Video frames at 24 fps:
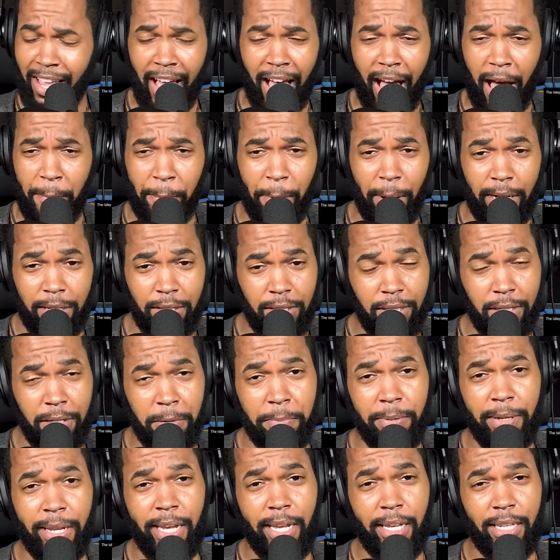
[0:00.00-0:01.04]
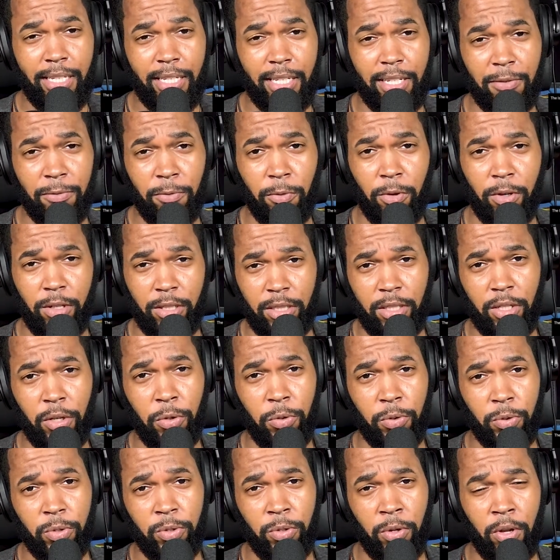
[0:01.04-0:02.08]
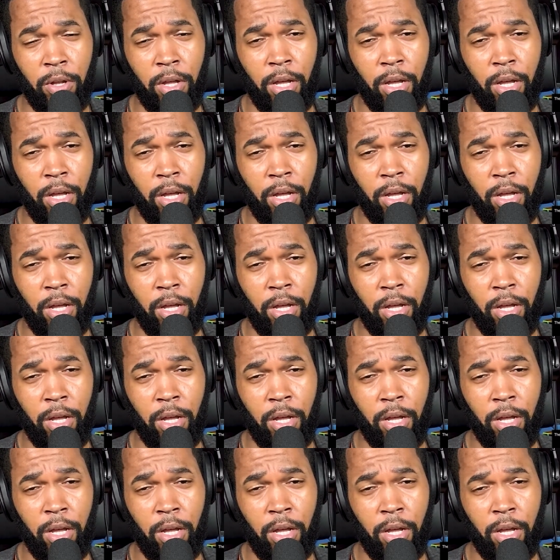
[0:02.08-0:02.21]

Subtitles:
I probably shouldn't have played this for a Soul